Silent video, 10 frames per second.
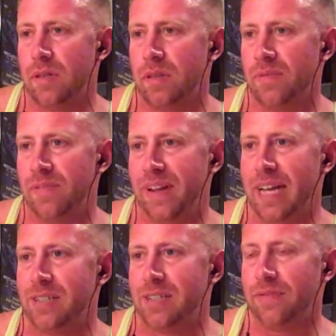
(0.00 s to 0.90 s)

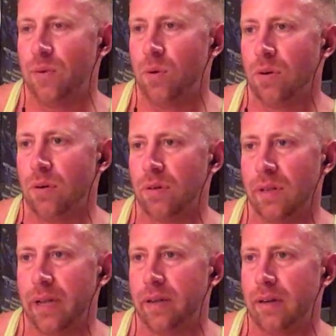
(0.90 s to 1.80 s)
Fantastic Four, or
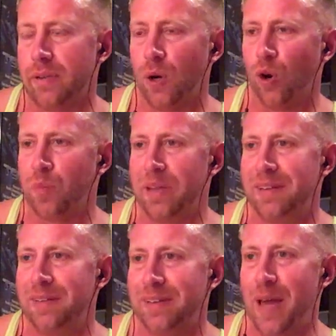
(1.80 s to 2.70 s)
like the Herbie
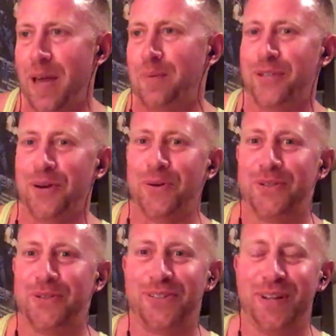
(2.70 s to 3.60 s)

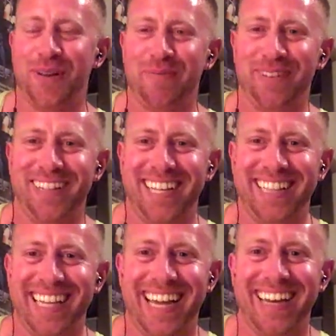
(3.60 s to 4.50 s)
episodes or something like that.